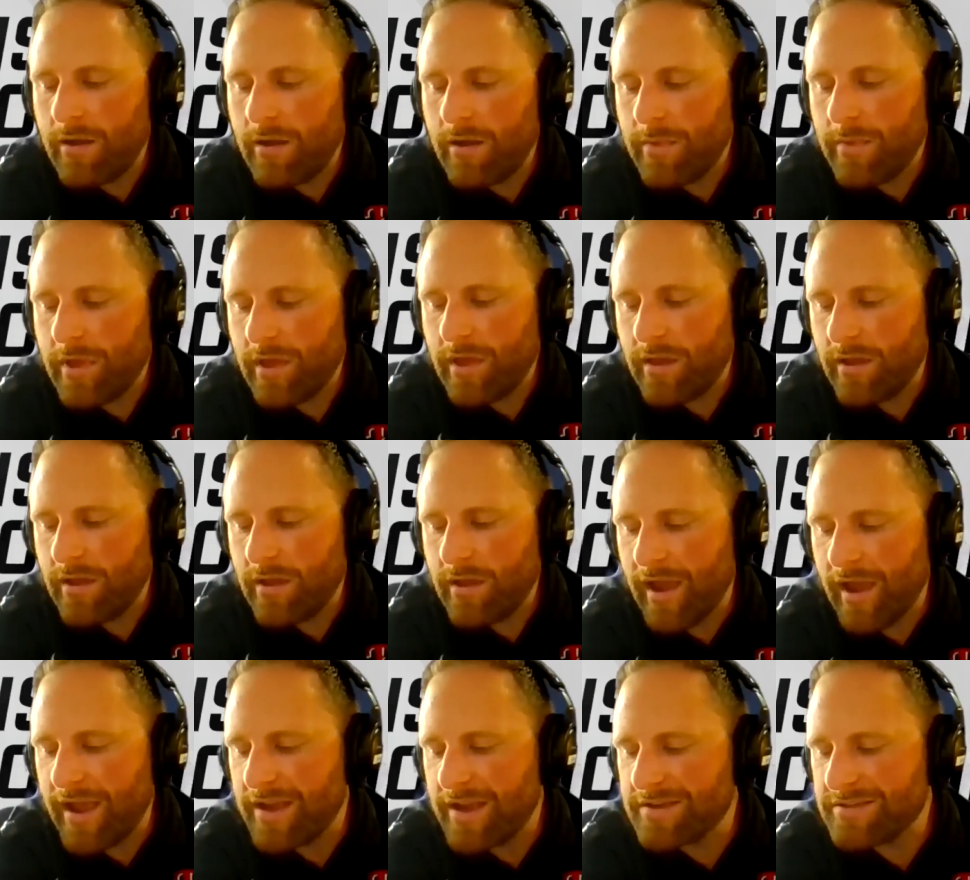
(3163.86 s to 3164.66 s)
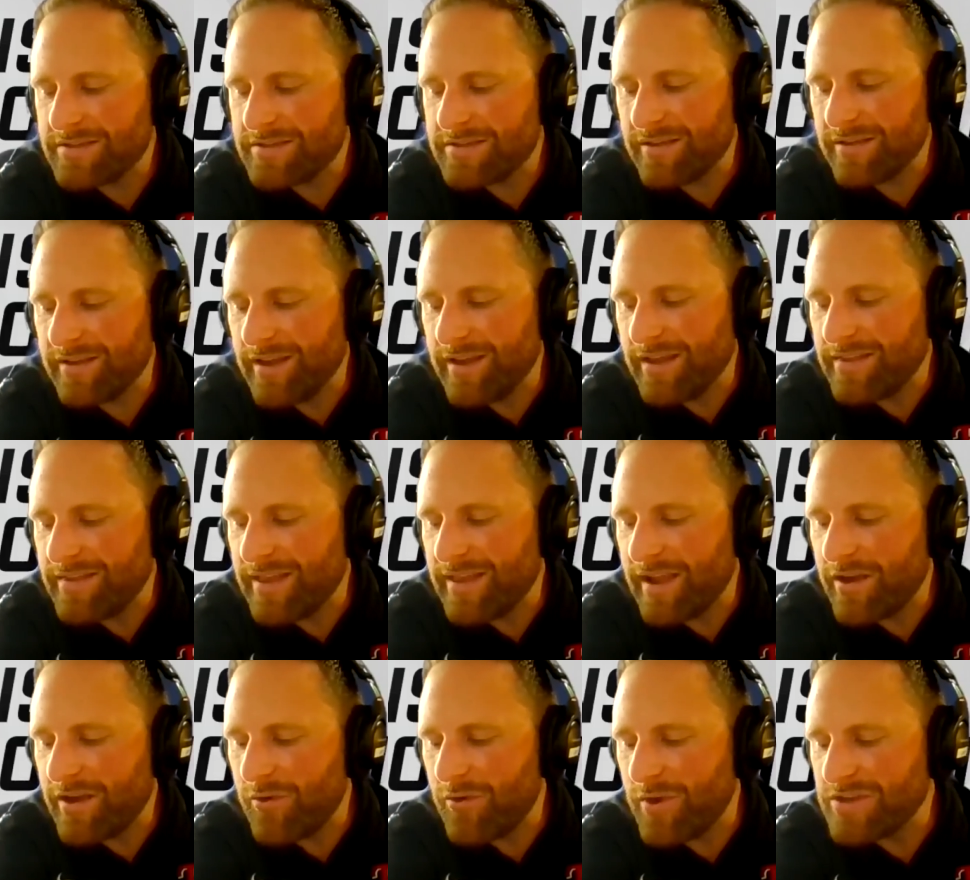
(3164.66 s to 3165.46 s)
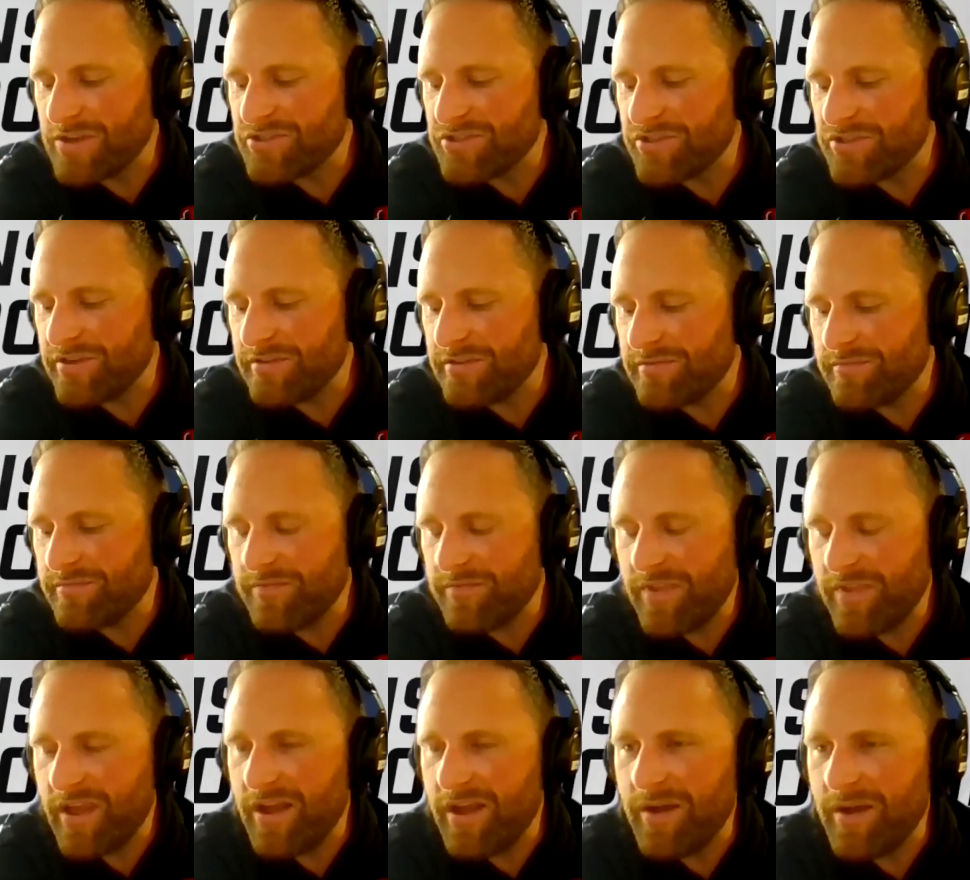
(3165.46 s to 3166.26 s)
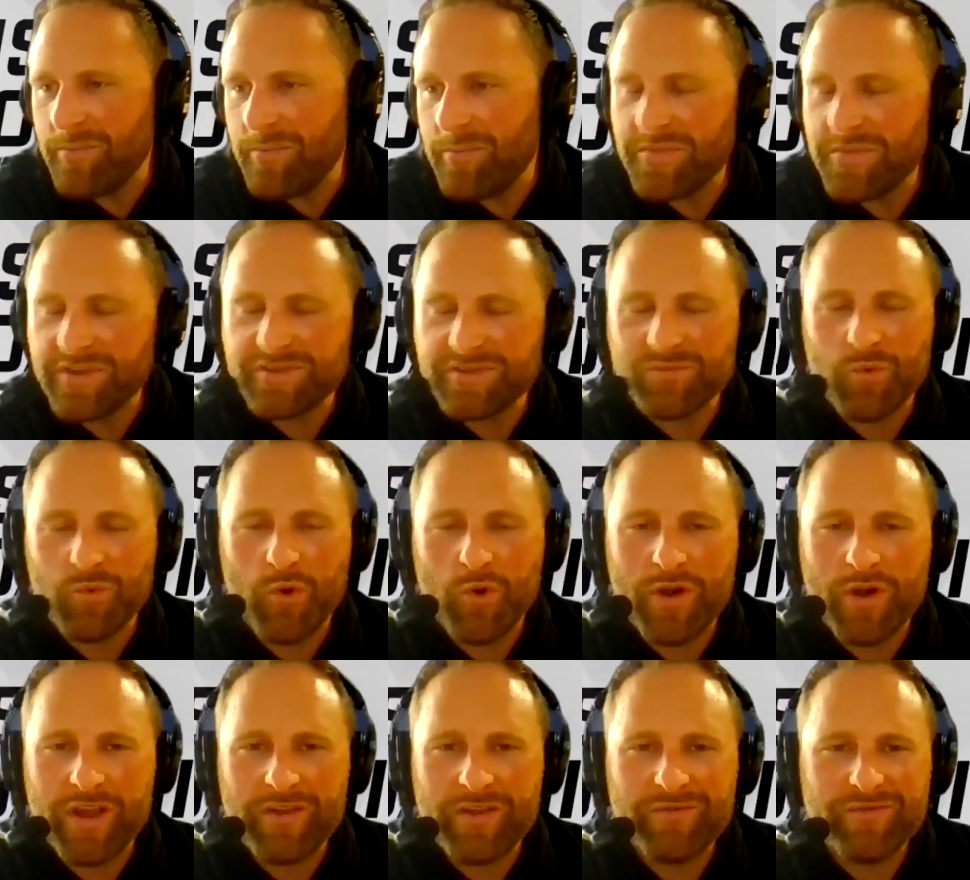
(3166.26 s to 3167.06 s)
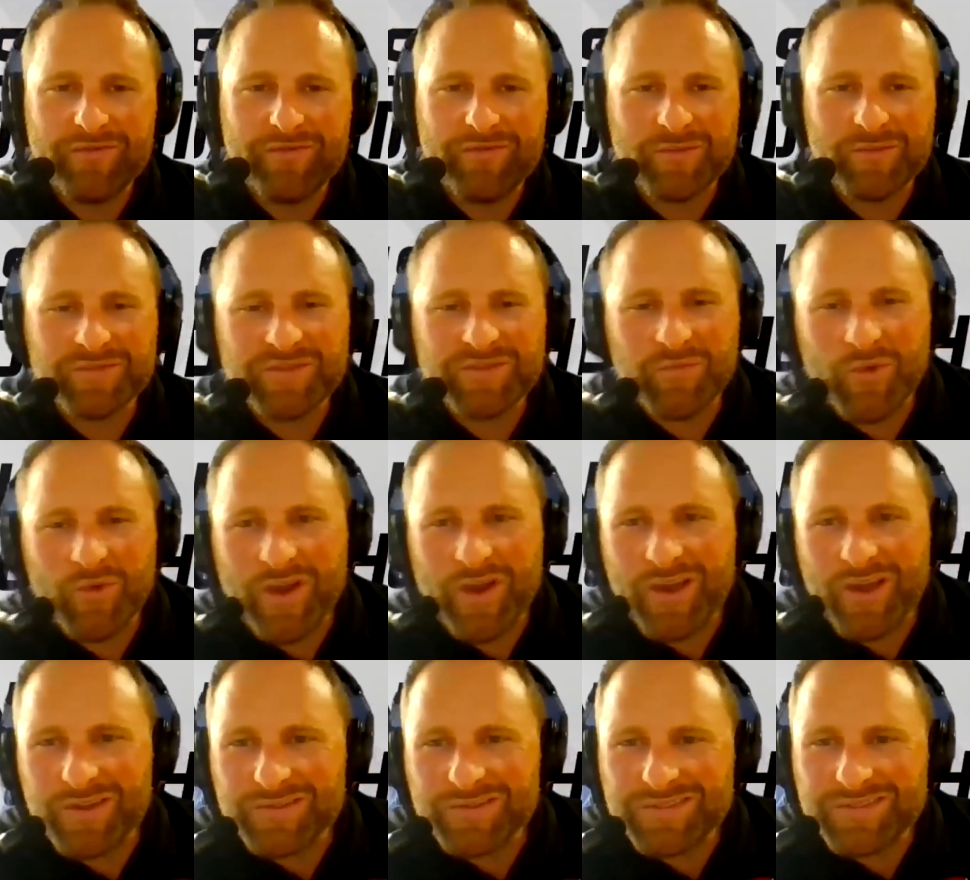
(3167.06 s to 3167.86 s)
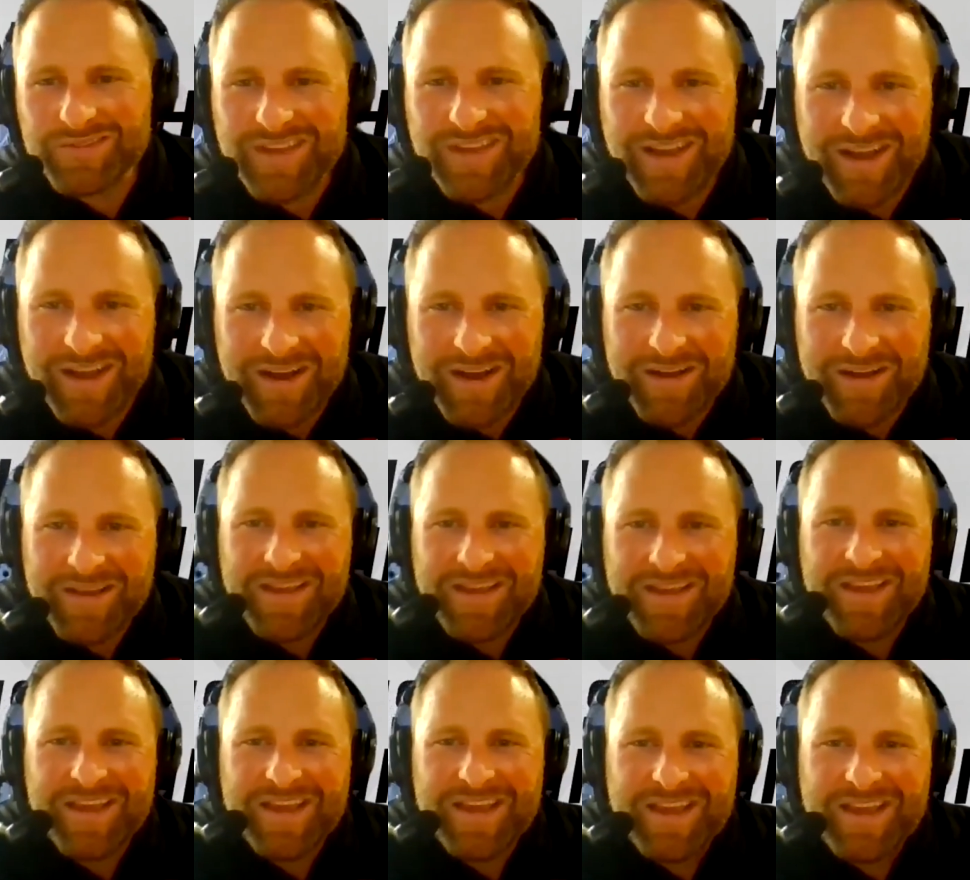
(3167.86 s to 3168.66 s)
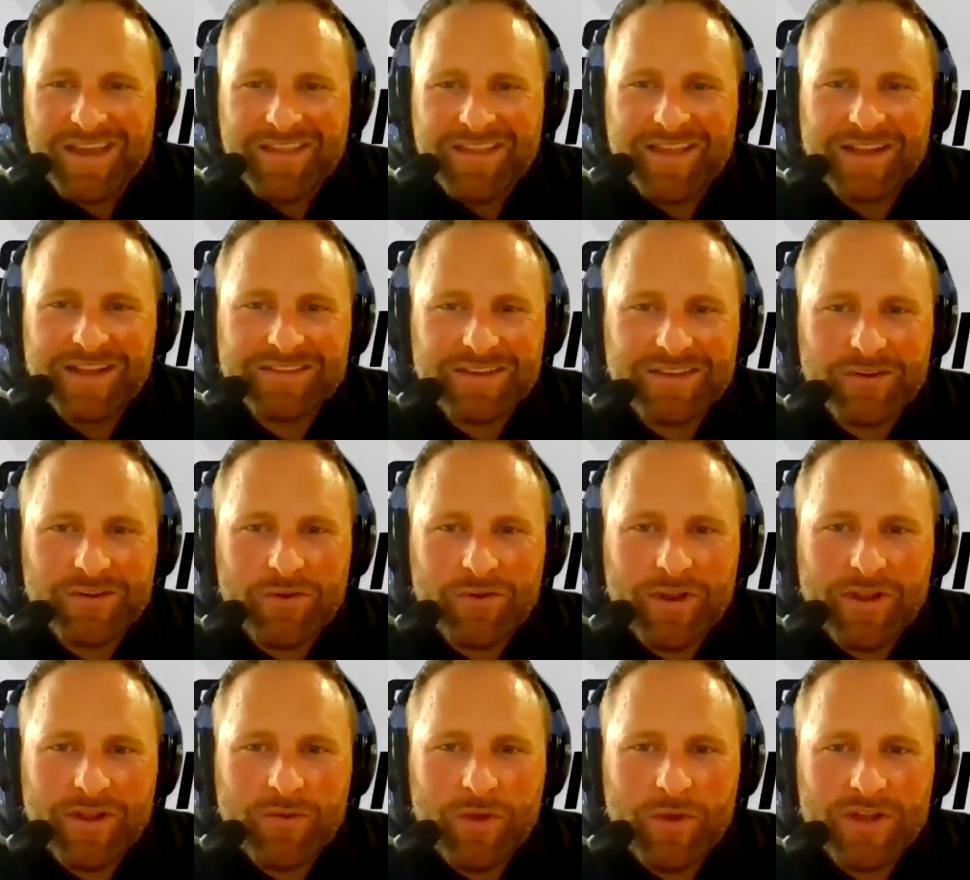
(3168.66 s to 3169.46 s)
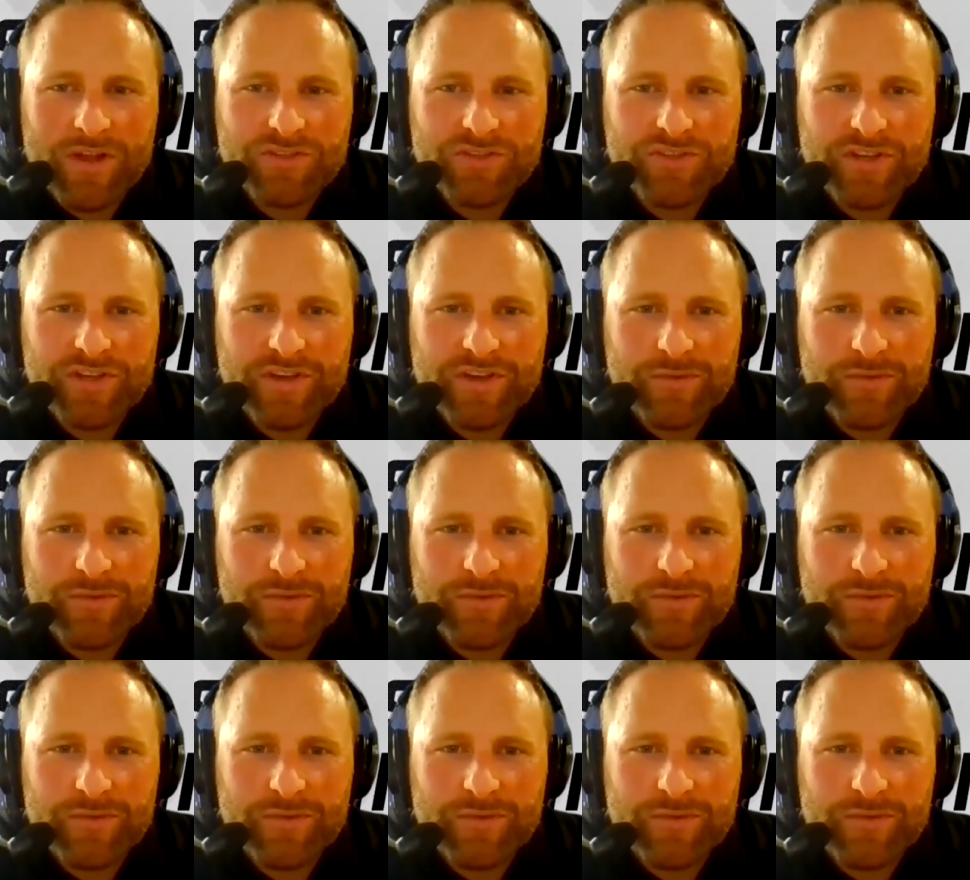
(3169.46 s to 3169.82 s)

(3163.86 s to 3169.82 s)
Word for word: um, i actually got that question um, this morning from someone else uh, that's a great question.